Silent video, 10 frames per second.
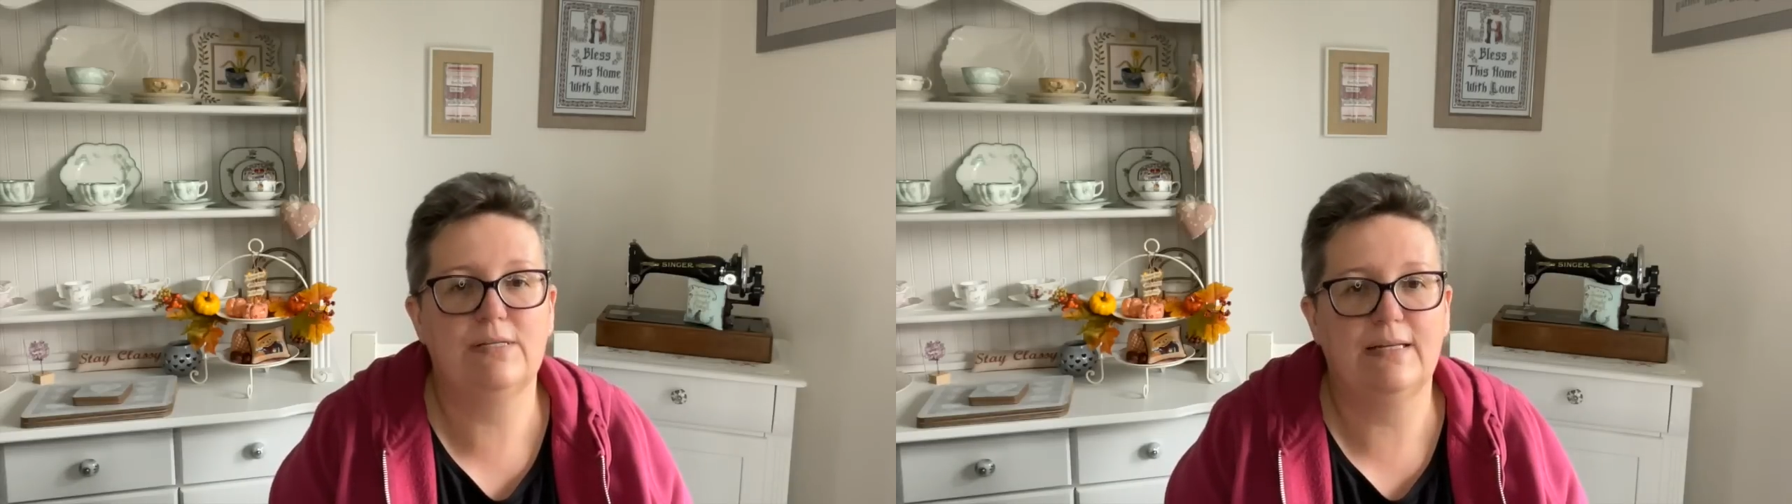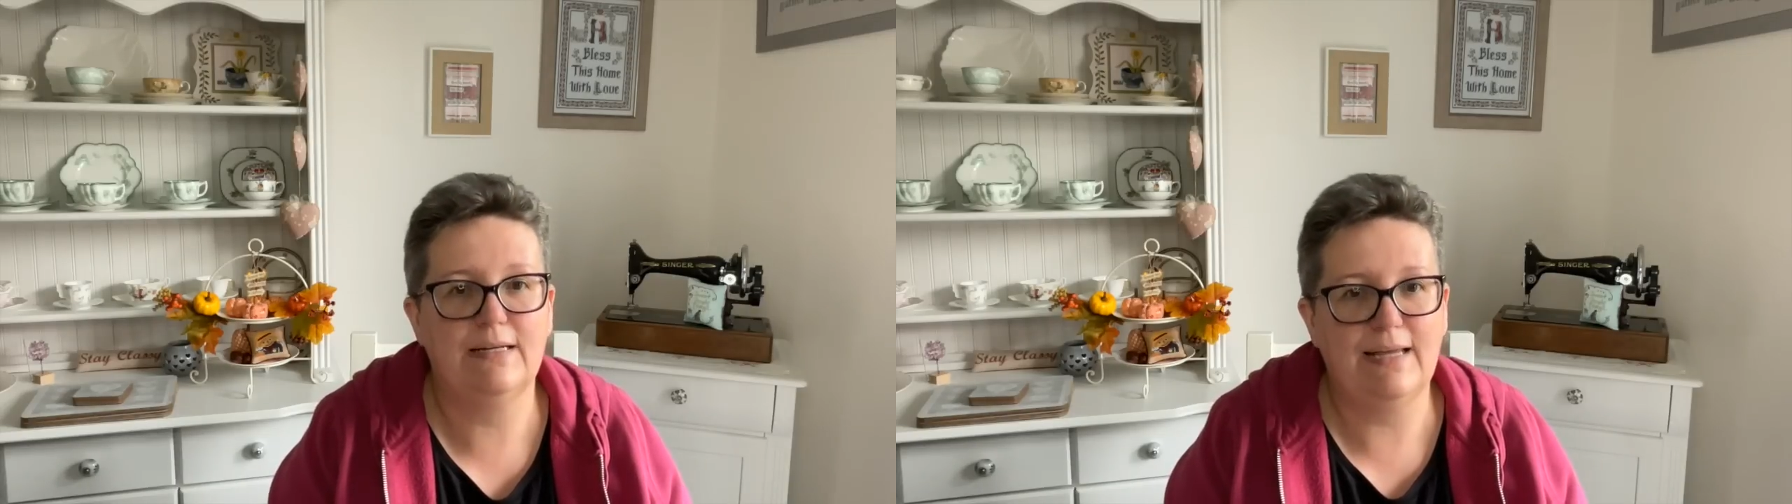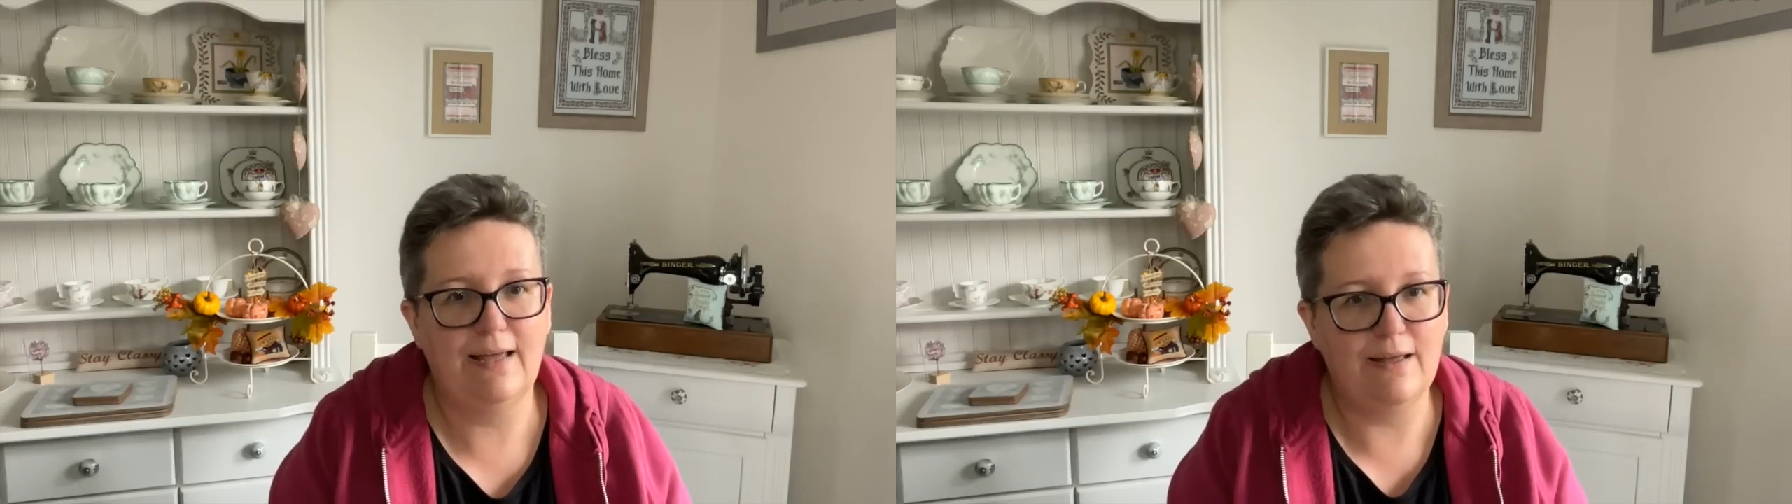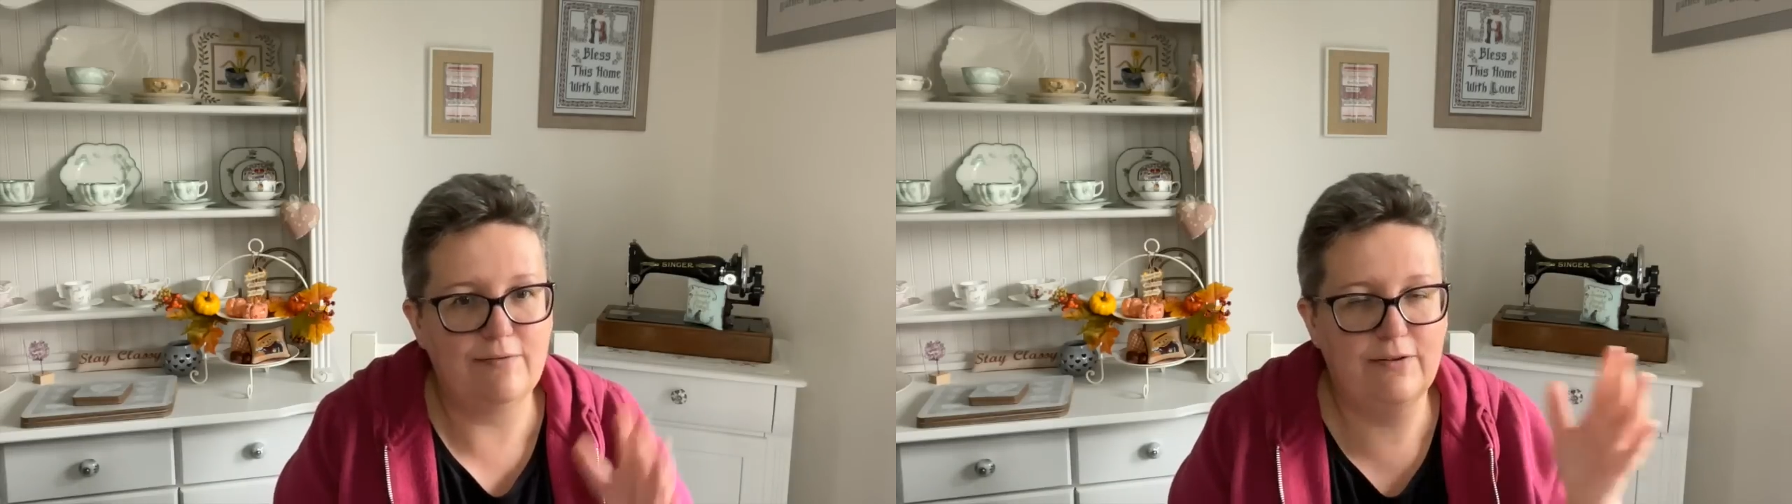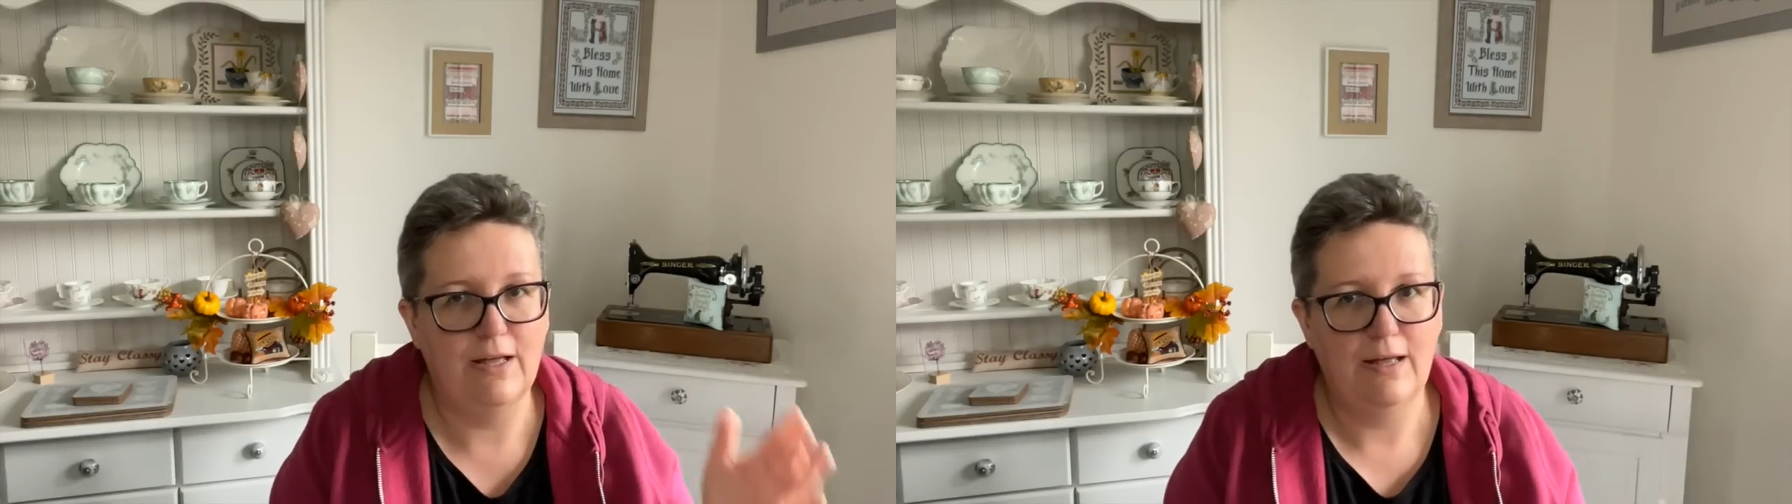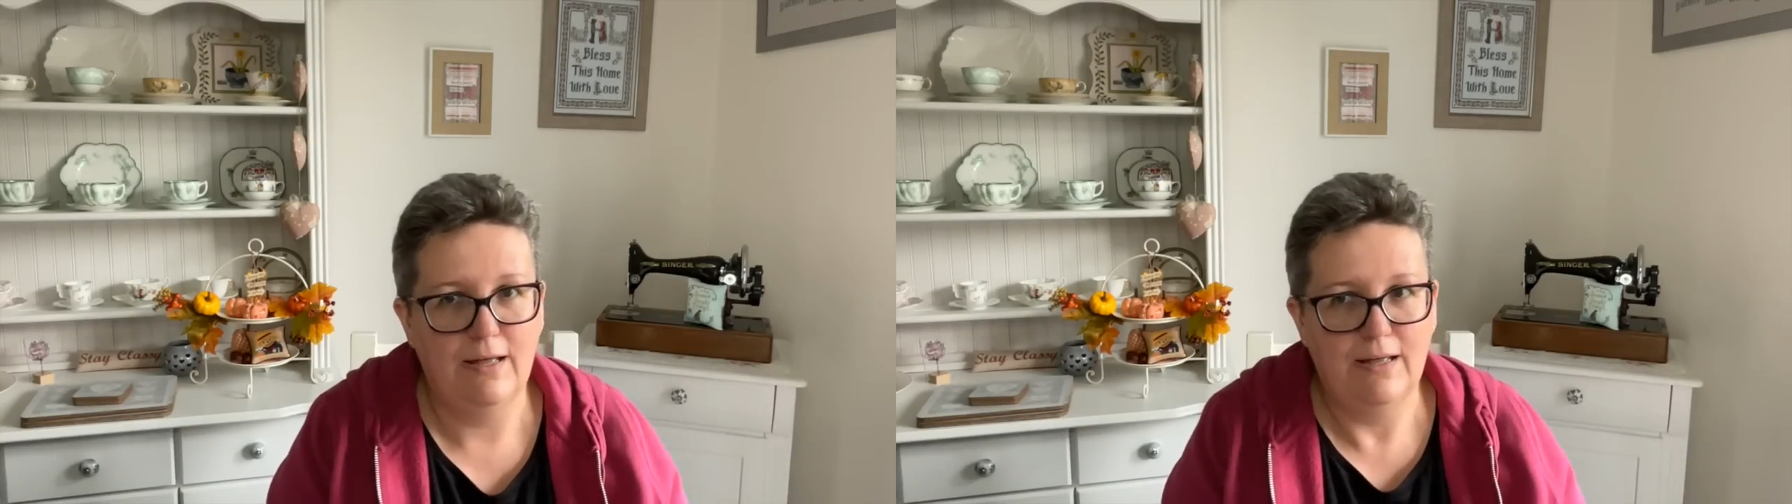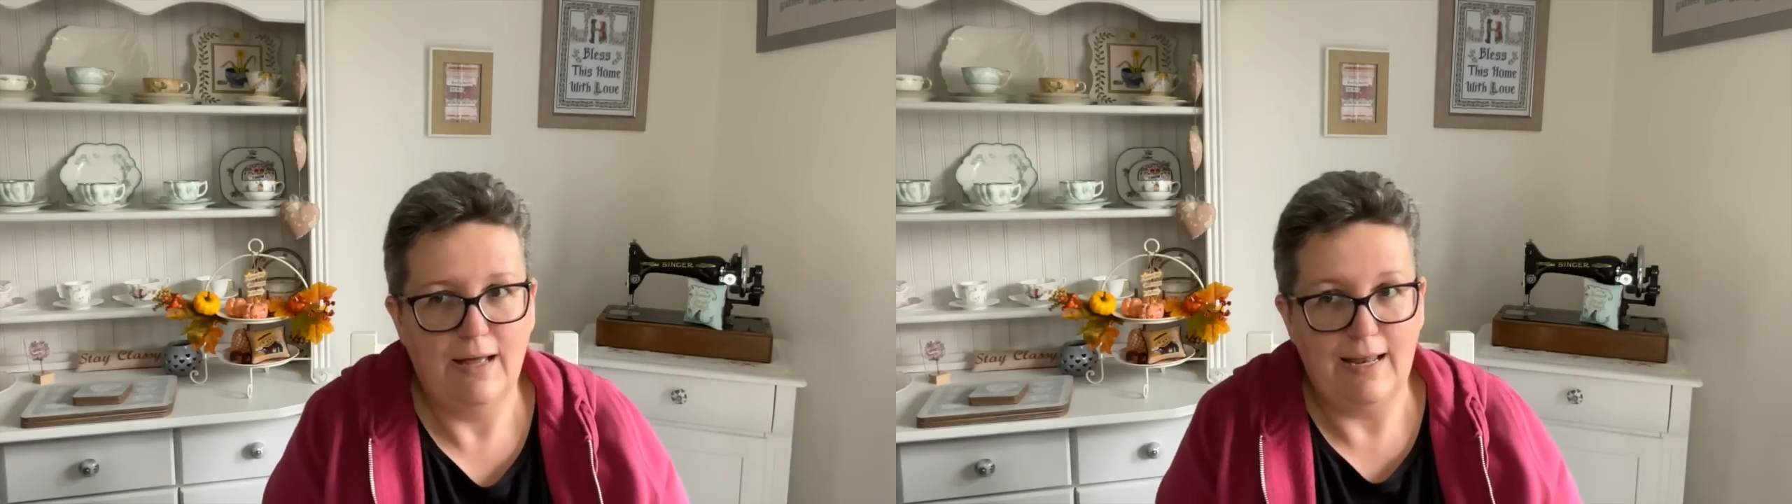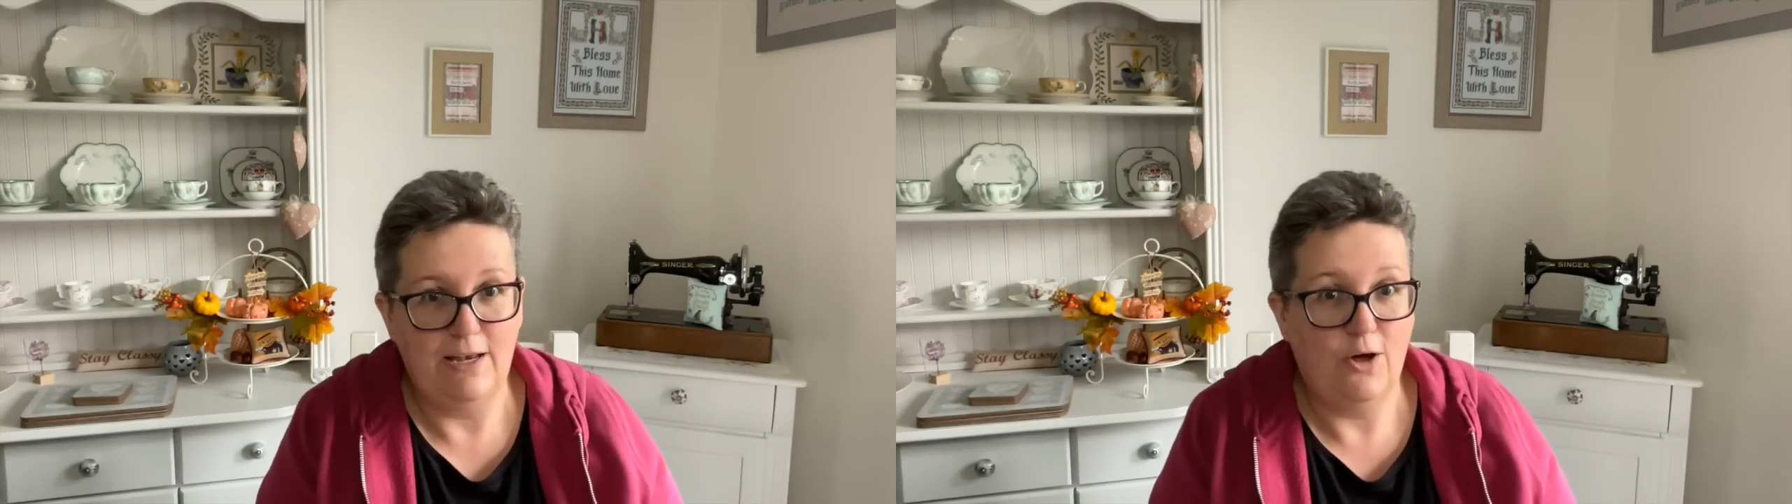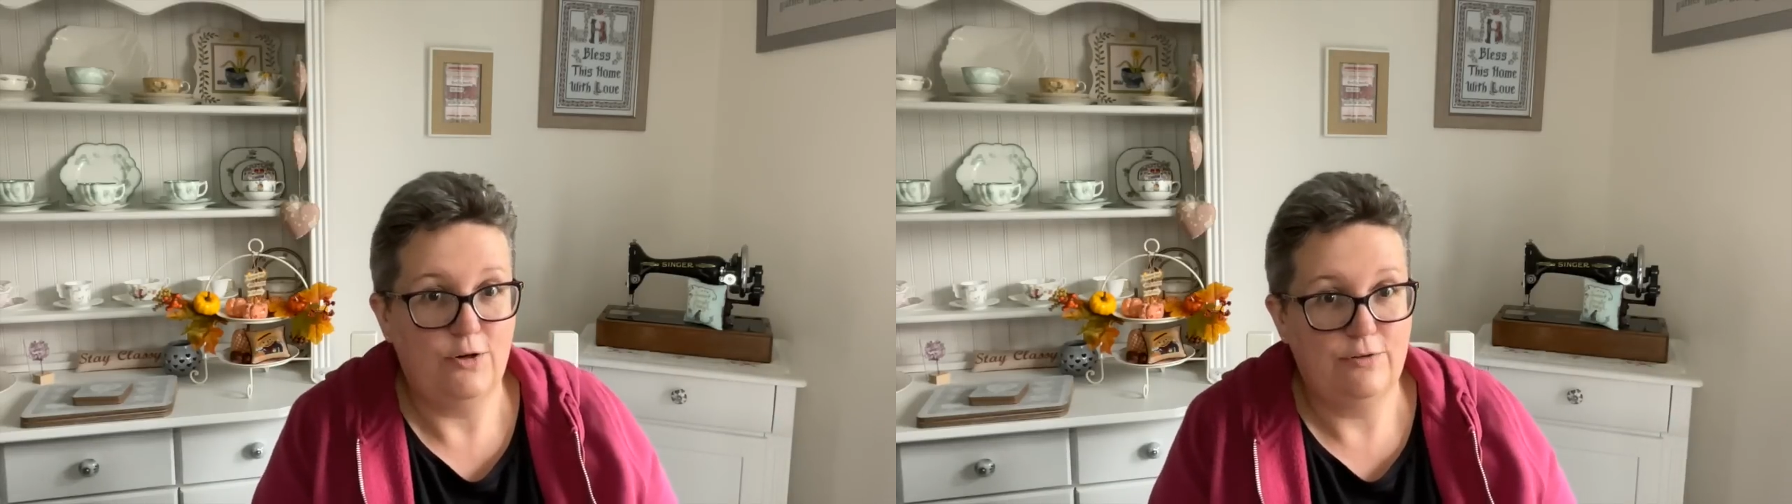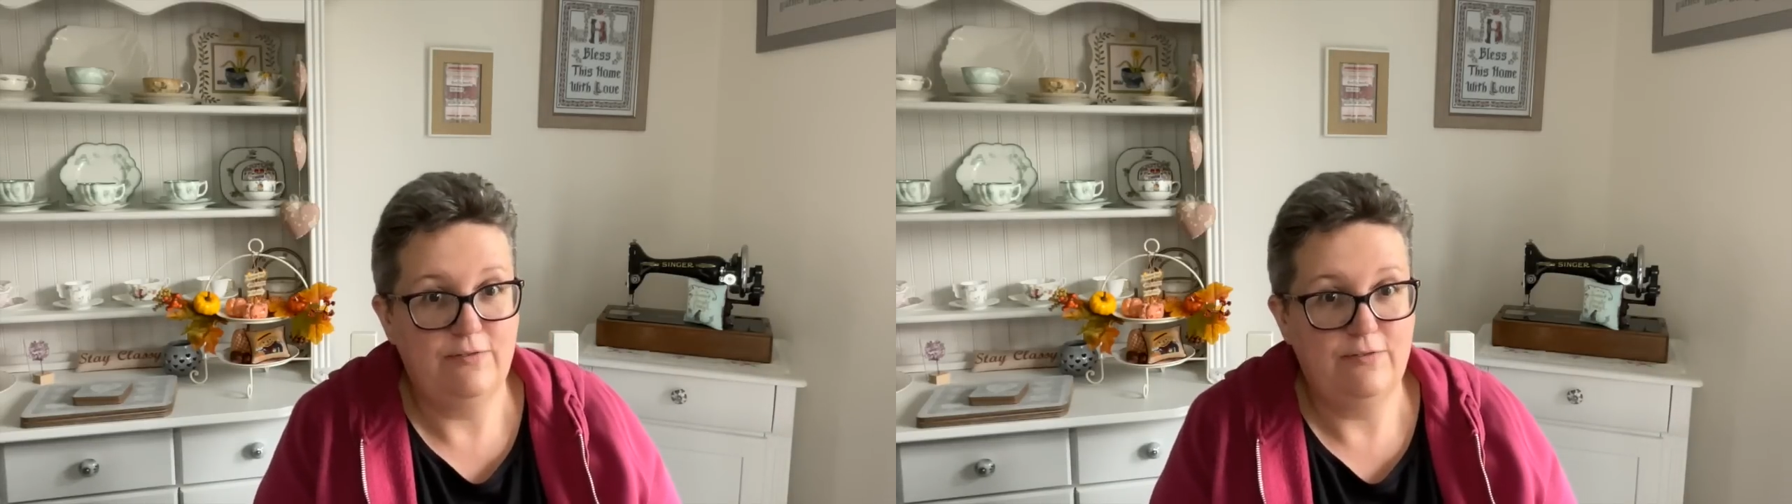and I have a lot of